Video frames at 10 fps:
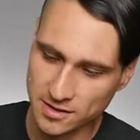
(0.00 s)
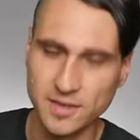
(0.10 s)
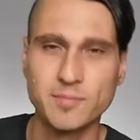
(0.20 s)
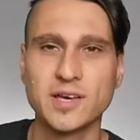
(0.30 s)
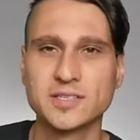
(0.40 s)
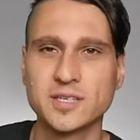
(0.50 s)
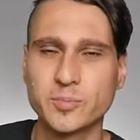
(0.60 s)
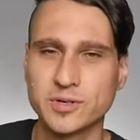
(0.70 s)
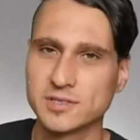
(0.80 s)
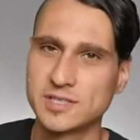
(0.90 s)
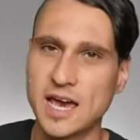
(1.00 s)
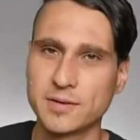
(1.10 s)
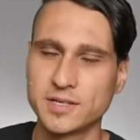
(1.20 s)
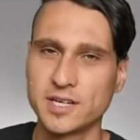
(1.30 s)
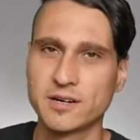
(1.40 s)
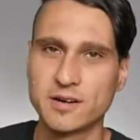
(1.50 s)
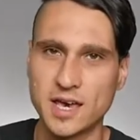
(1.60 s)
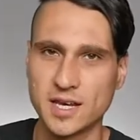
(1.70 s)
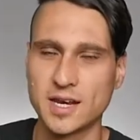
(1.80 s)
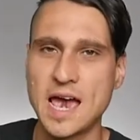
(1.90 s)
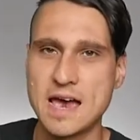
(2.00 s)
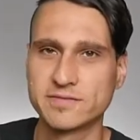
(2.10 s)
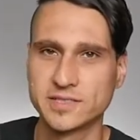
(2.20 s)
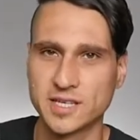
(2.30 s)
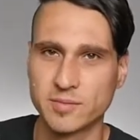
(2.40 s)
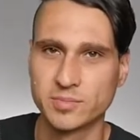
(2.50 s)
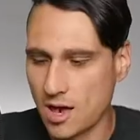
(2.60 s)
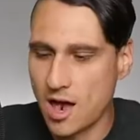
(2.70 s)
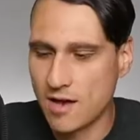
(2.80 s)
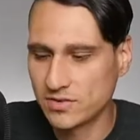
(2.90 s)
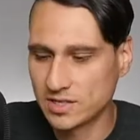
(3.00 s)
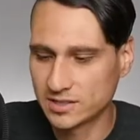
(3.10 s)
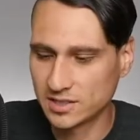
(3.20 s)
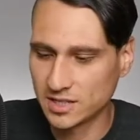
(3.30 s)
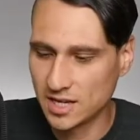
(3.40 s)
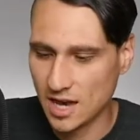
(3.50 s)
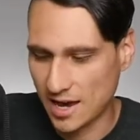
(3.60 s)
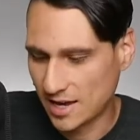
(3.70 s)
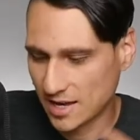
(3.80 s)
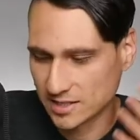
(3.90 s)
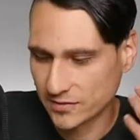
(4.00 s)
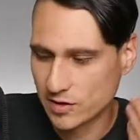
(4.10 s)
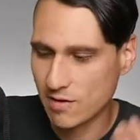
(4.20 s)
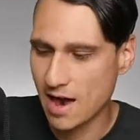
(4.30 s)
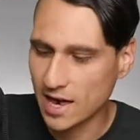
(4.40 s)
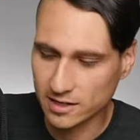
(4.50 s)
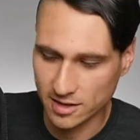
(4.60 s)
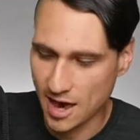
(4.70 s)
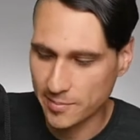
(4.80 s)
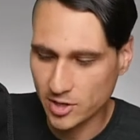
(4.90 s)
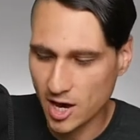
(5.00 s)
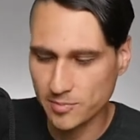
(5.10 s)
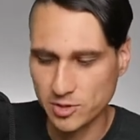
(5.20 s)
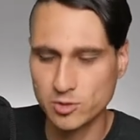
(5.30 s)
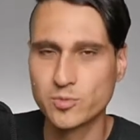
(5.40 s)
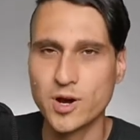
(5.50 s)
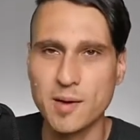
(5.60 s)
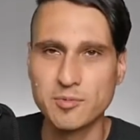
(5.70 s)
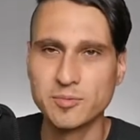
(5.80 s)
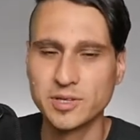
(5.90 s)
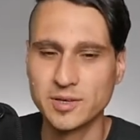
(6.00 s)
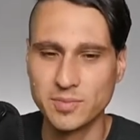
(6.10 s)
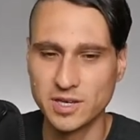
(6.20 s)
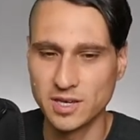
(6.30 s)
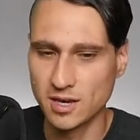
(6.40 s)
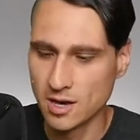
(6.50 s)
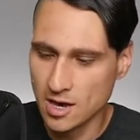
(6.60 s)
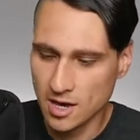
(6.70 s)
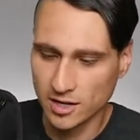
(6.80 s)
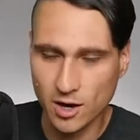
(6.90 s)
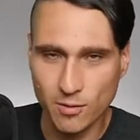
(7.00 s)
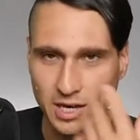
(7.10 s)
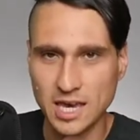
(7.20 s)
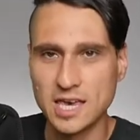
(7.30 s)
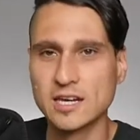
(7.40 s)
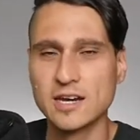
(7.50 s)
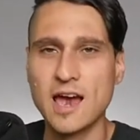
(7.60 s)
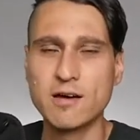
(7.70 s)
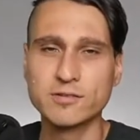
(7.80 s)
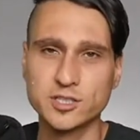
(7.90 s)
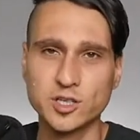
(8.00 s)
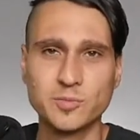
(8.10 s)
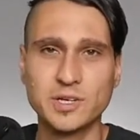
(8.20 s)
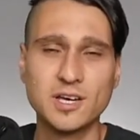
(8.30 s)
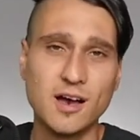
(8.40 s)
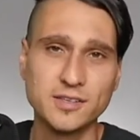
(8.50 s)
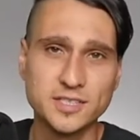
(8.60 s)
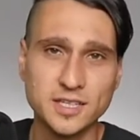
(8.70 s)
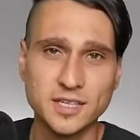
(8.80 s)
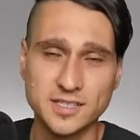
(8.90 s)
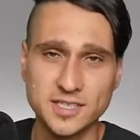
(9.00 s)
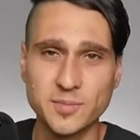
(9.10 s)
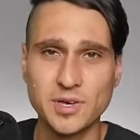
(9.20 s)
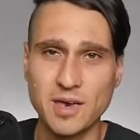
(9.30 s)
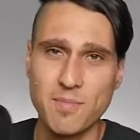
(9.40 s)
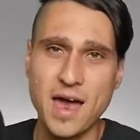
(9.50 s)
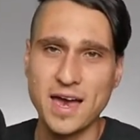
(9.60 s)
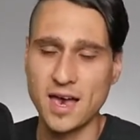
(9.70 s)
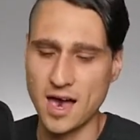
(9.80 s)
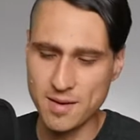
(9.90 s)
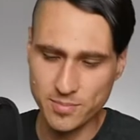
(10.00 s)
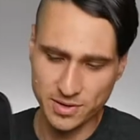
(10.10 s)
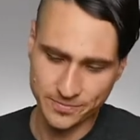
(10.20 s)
that my zipper's down here and half zipped. Obviously, I guess if you had a laptop, you'd probably be going in and out, so you'd be constantly zipping it back up.